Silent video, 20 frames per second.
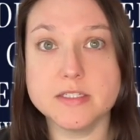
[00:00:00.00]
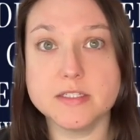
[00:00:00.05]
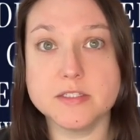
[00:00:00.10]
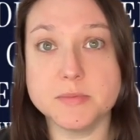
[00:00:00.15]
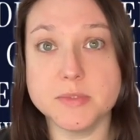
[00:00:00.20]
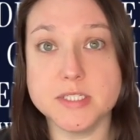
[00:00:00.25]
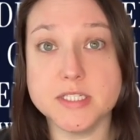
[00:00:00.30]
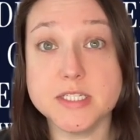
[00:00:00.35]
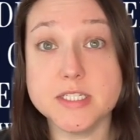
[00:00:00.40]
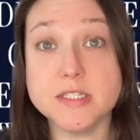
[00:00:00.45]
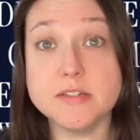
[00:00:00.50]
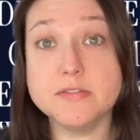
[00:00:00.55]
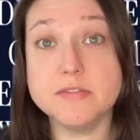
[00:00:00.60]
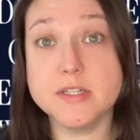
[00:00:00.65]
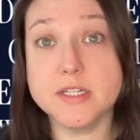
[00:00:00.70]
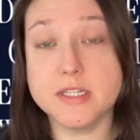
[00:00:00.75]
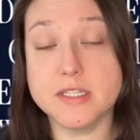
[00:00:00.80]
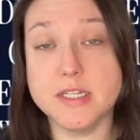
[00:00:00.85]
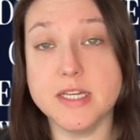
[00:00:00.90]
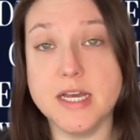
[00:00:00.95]

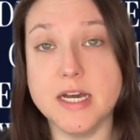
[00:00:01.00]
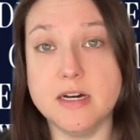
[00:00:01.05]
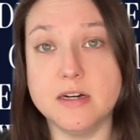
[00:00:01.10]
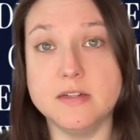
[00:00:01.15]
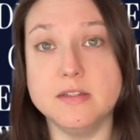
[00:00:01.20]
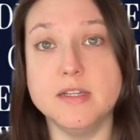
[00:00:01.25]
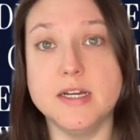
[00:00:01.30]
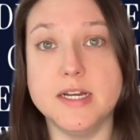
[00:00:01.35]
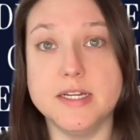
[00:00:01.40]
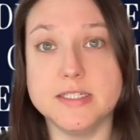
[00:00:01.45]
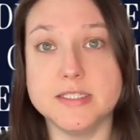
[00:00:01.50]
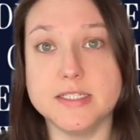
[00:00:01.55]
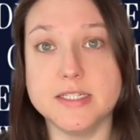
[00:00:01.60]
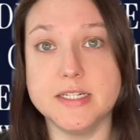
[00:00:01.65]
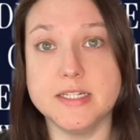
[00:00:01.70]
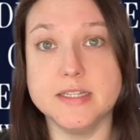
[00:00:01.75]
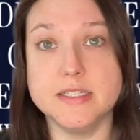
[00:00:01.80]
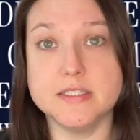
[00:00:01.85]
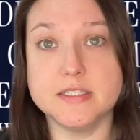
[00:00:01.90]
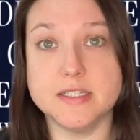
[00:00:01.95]
Specifically outlined
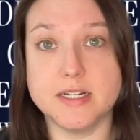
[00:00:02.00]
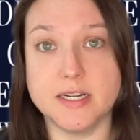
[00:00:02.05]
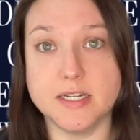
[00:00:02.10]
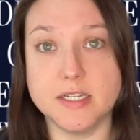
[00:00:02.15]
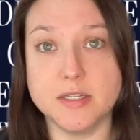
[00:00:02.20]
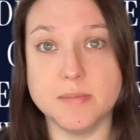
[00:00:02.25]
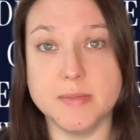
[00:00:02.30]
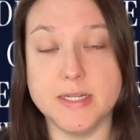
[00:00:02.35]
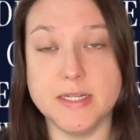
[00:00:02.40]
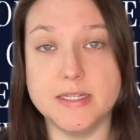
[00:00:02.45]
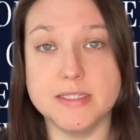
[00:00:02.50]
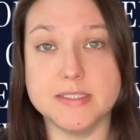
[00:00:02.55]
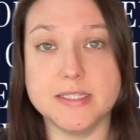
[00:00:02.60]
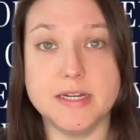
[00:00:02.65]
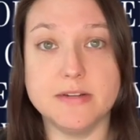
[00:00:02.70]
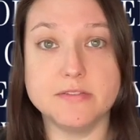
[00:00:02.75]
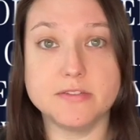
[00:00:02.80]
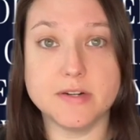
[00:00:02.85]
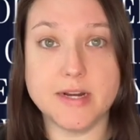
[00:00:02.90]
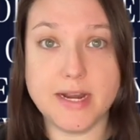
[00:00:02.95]
in this document is
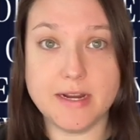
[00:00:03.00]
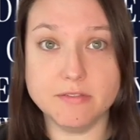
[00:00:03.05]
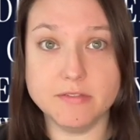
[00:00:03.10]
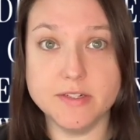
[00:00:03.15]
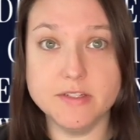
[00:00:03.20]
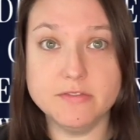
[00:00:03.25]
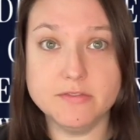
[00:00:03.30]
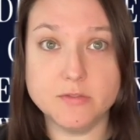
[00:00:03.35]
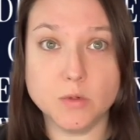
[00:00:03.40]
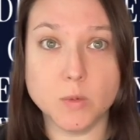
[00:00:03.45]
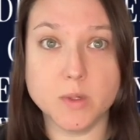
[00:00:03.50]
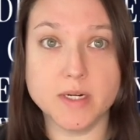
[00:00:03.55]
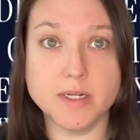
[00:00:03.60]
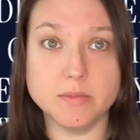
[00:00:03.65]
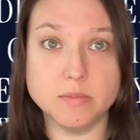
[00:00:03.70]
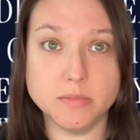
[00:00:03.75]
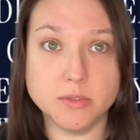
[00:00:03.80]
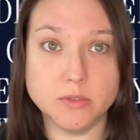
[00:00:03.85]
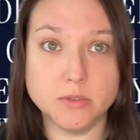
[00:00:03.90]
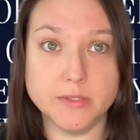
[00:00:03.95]
that for every 4
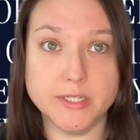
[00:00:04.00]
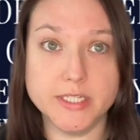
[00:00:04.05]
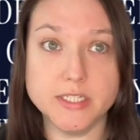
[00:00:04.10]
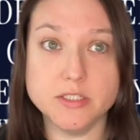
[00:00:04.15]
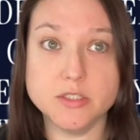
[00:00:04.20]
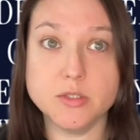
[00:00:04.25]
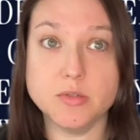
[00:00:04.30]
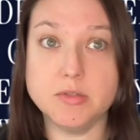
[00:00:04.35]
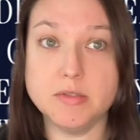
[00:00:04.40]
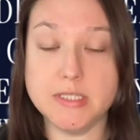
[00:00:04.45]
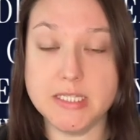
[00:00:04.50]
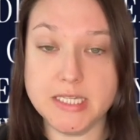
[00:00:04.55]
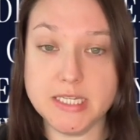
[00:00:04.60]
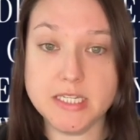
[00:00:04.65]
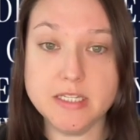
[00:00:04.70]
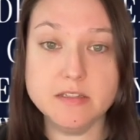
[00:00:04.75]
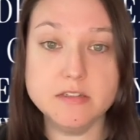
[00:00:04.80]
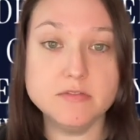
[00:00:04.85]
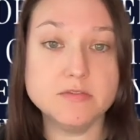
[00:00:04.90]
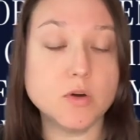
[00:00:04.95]
employees who
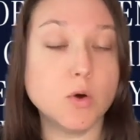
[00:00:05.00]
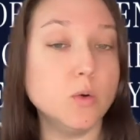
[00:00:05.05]
leave,